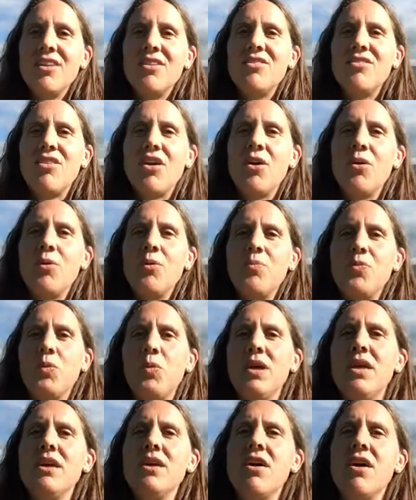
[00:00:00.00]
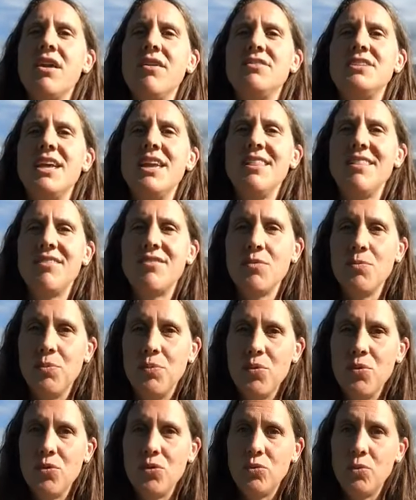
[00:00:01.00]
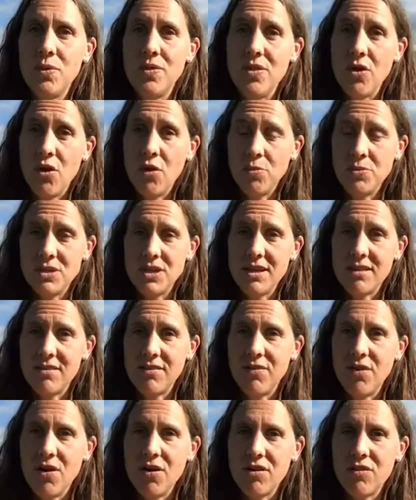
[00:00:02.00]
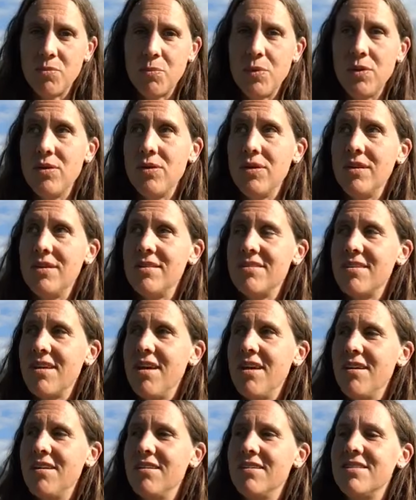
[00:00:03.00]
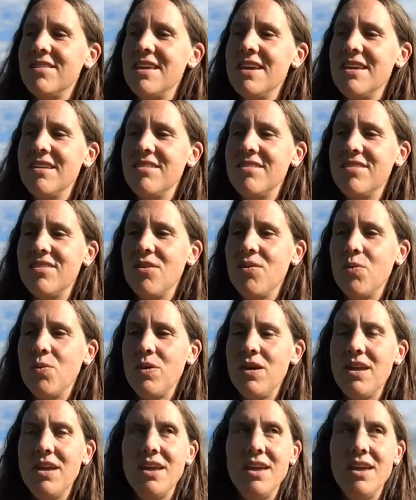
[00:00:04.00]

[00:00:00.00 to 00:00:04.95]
So we can kind of take this on board when the objects of our experience are things that